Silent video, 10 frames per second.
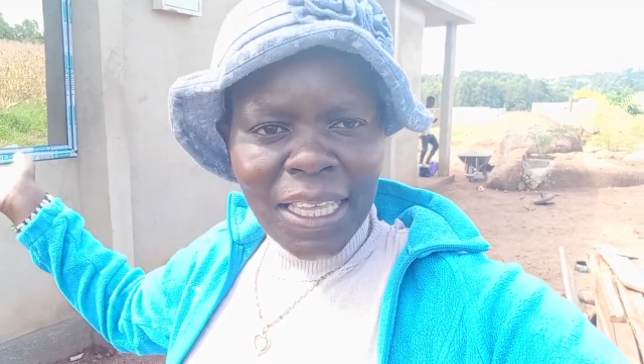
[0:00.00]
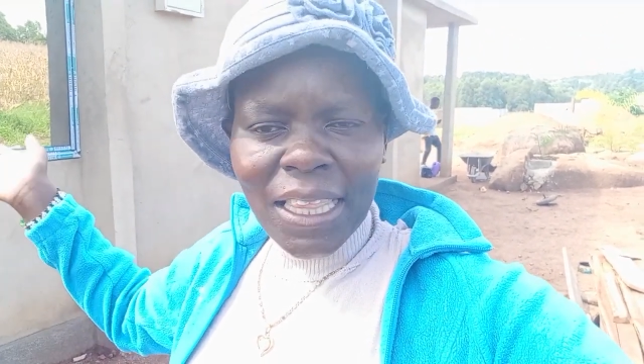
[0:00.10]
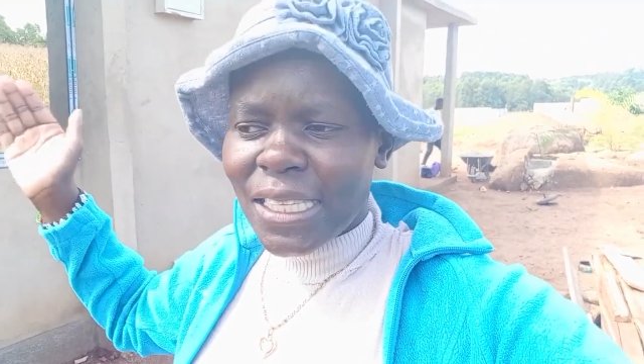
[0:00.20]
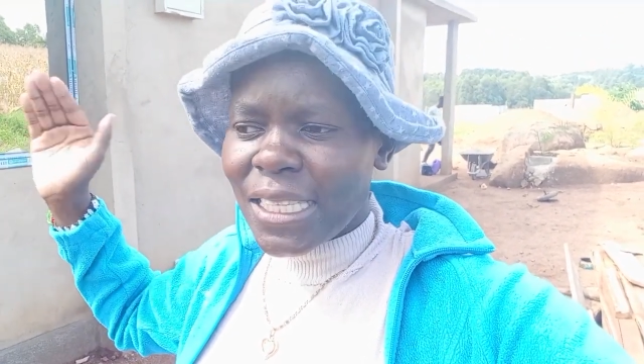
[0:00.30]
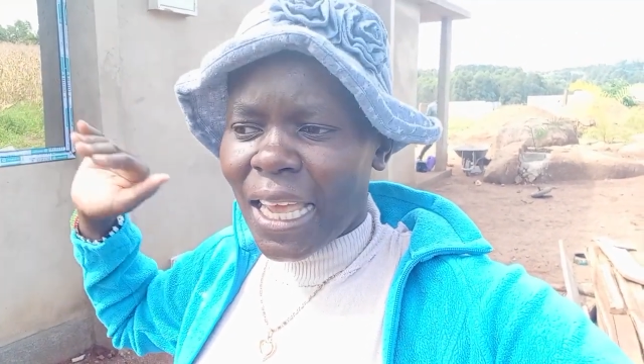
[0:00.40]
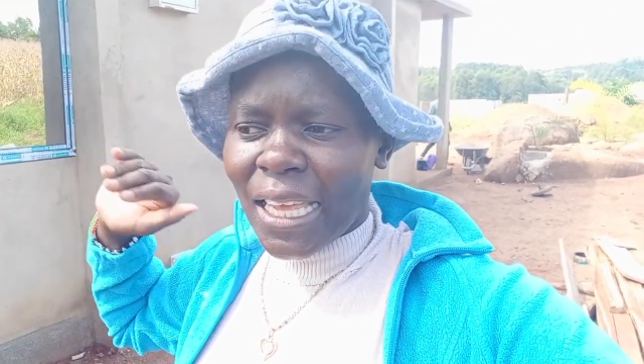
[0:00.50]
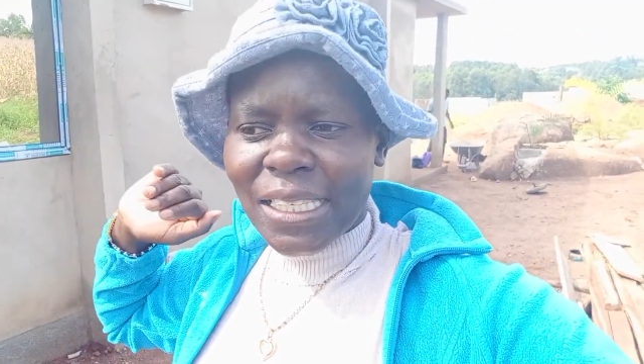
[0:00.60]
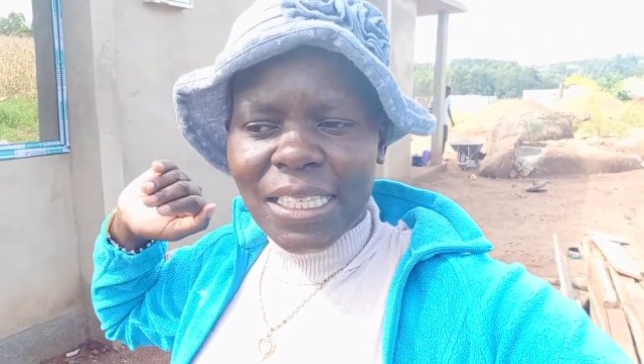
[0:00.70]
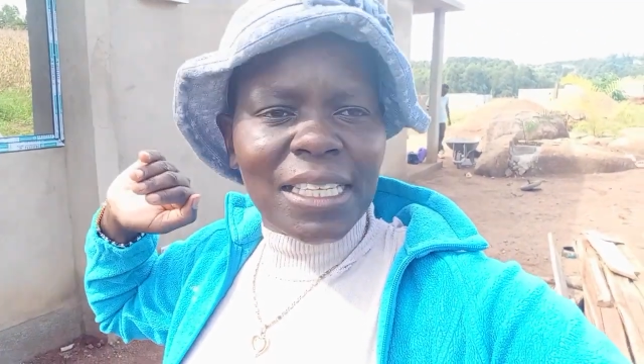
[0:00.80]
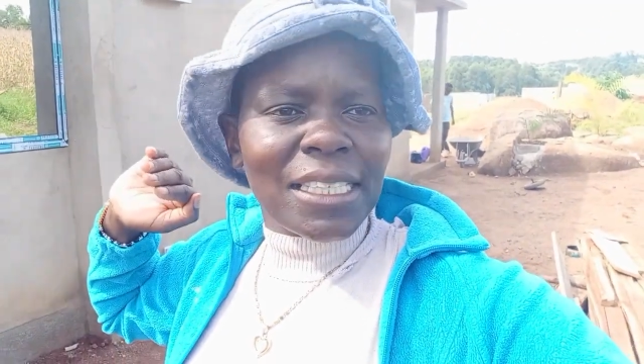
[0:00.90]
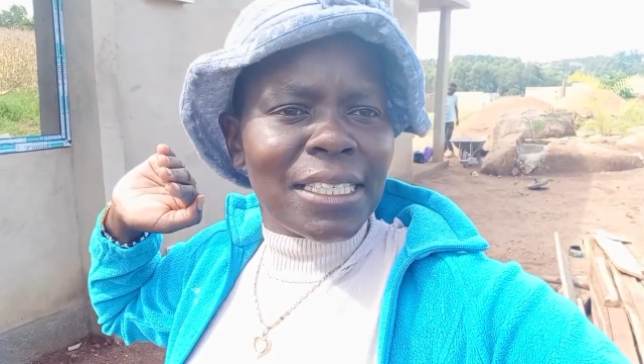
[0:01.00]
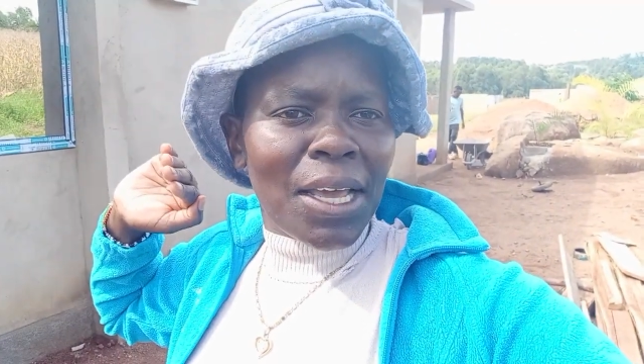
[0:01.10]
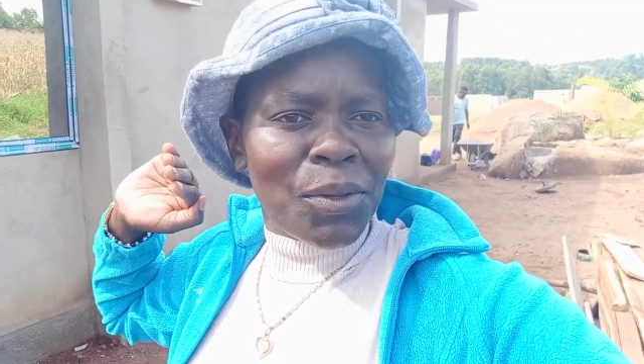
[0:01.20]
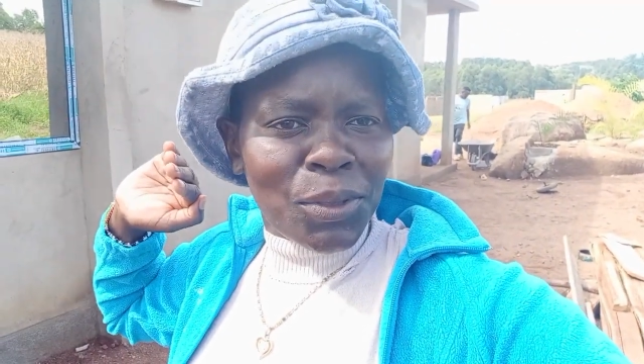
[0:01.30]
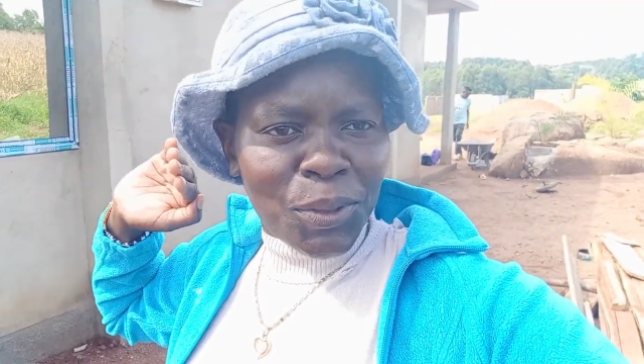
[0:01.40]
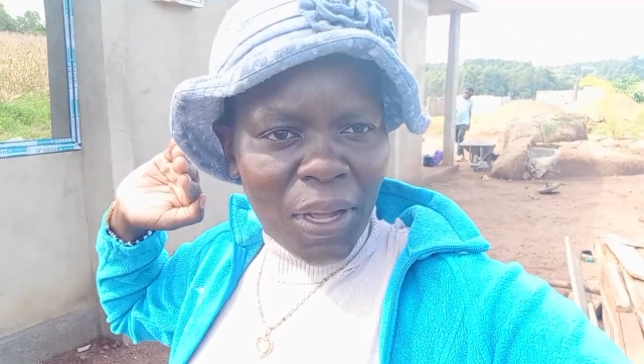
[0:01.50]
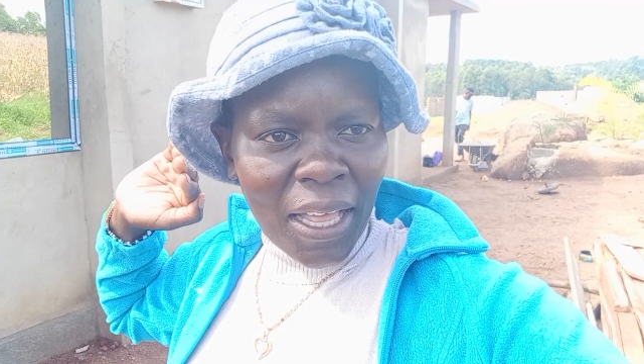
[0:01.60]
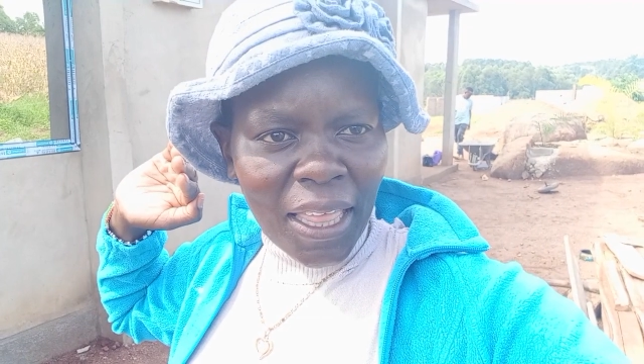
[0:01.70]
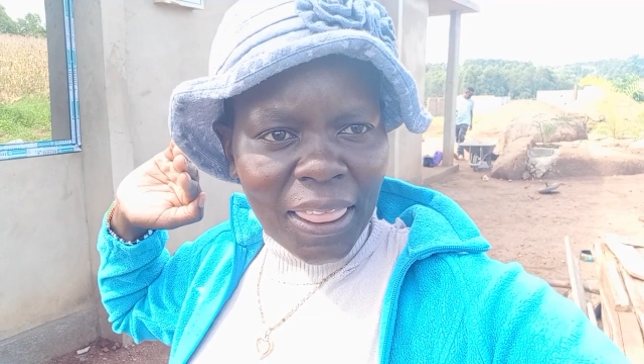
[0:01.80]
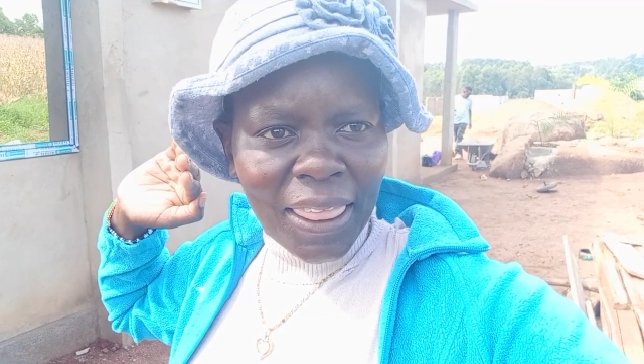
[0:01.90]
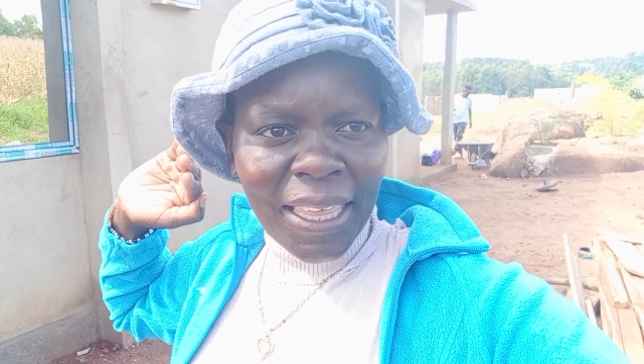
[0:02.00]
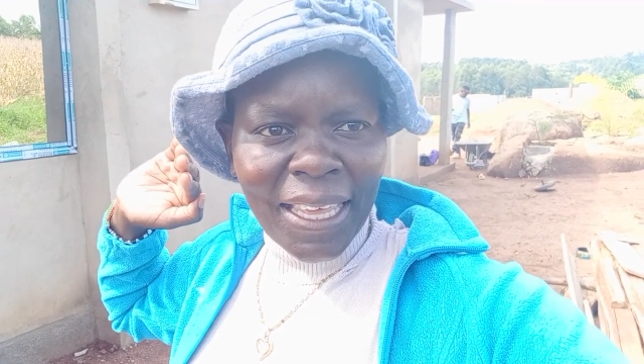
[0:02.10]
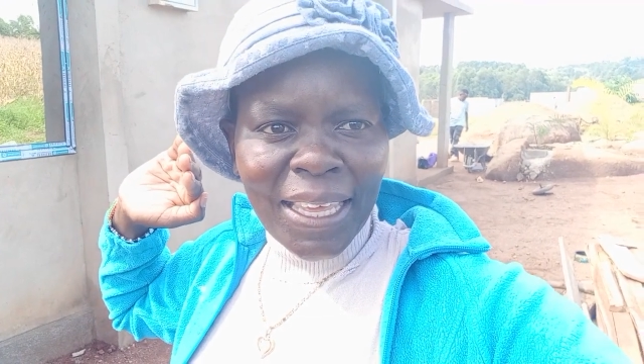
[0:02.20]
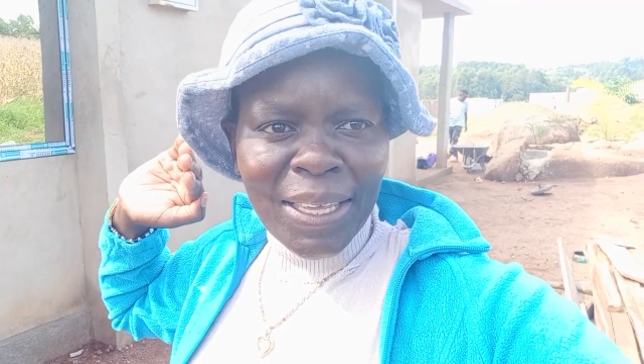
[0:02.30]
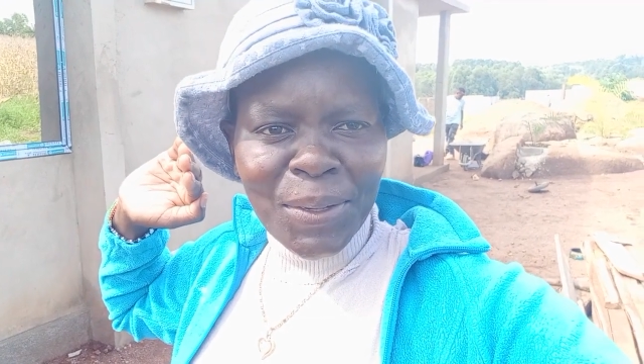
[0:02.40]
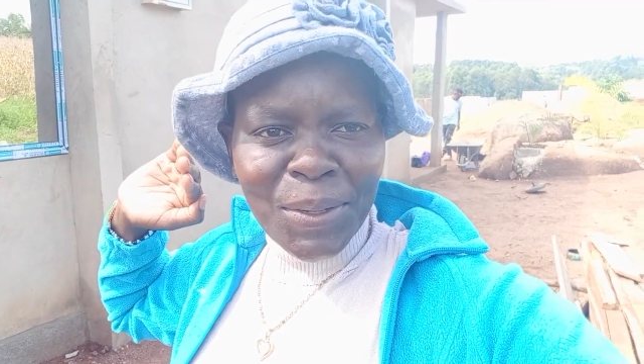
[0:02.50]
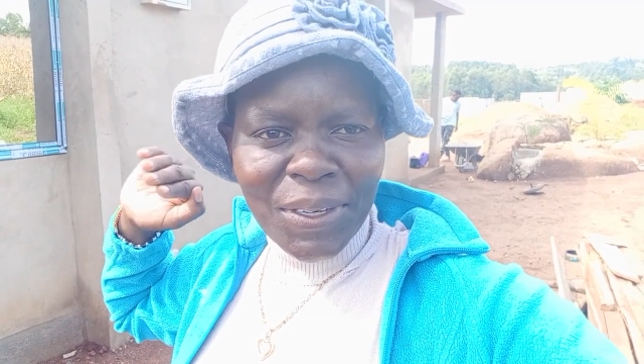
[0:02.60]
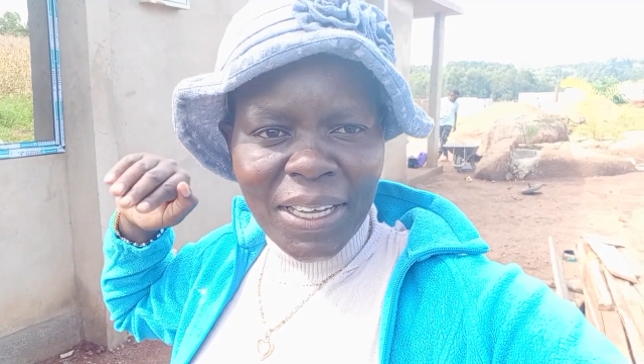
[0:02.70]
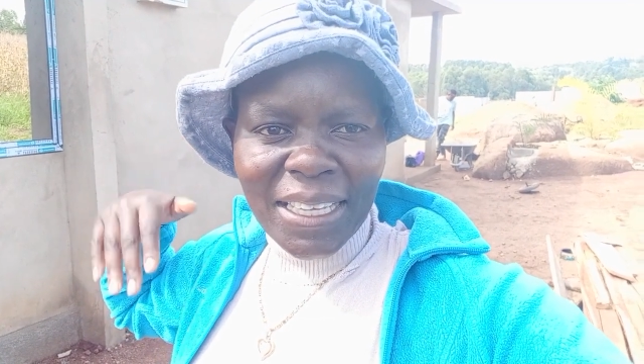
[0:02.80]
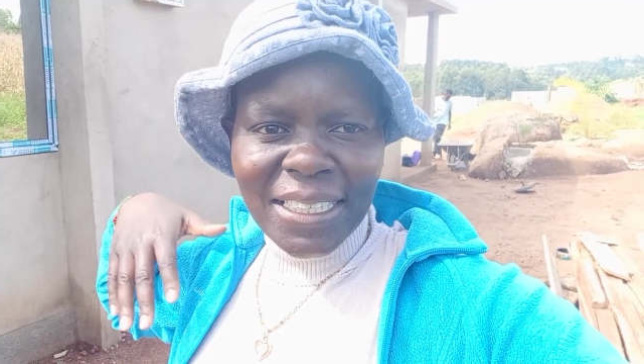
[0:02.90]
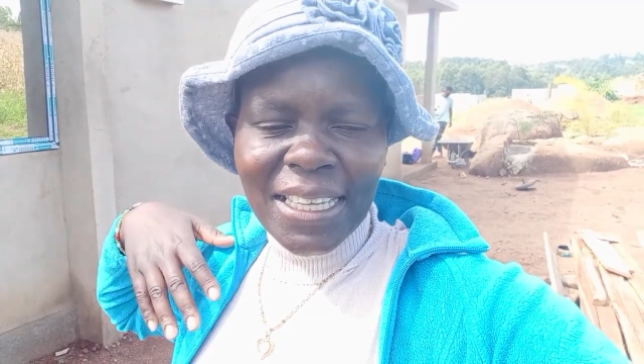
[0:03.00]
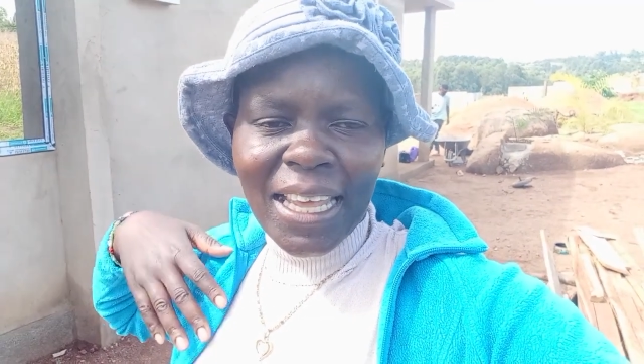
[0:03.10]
This guy is just down to earth, you know, guys.